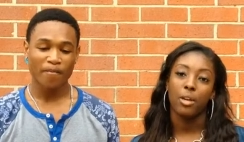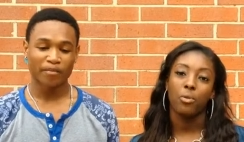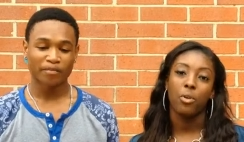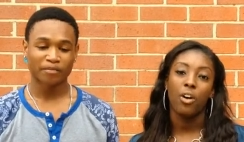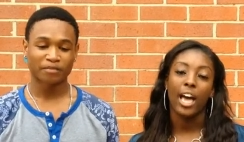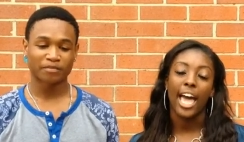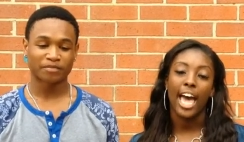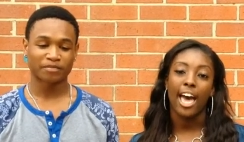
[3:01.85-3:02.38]
Speaker 1: and
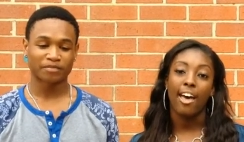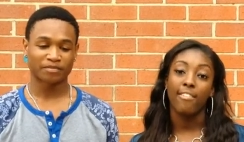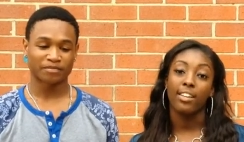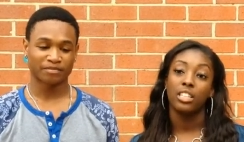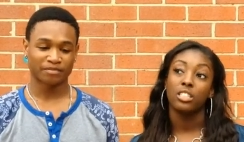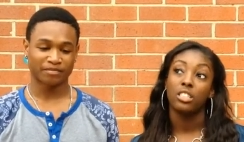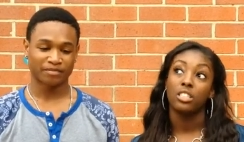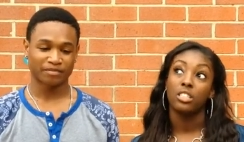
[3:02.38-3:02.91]
we'll have
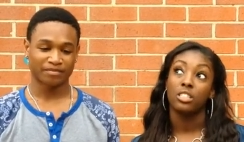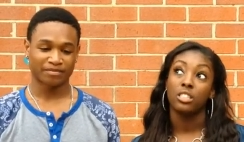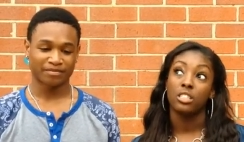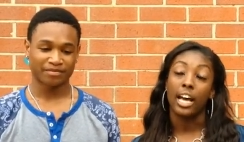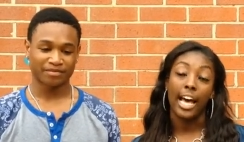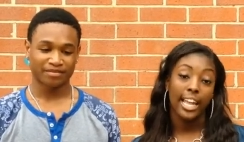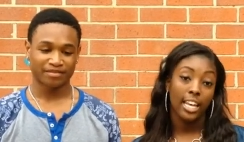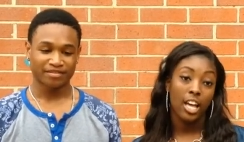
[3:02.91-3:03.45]

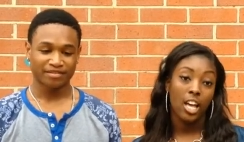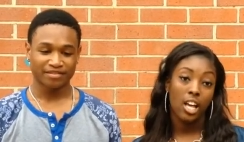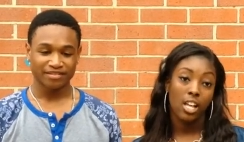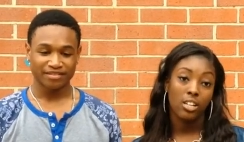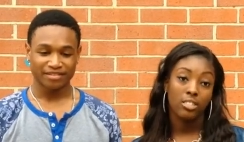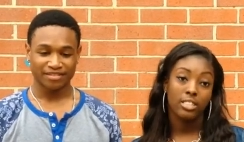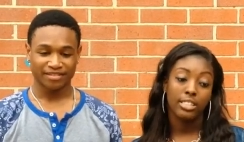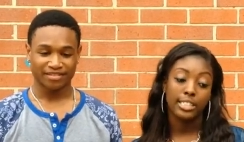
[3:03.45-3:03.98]
hot
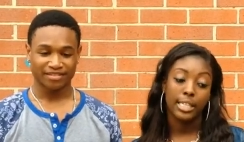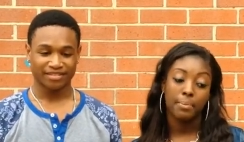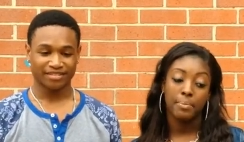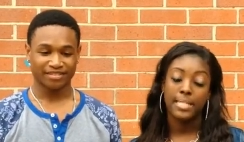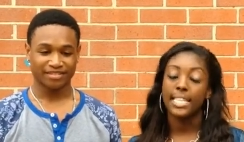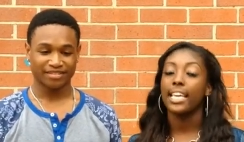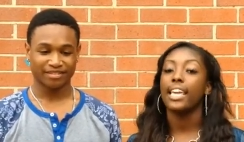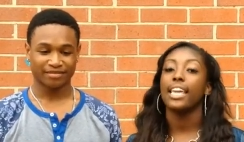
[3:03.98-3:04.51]
dogs, chips,
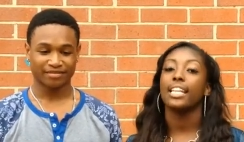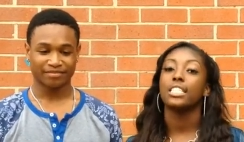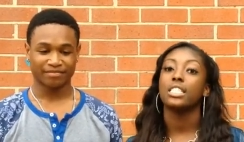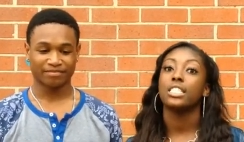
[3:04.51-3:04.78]
and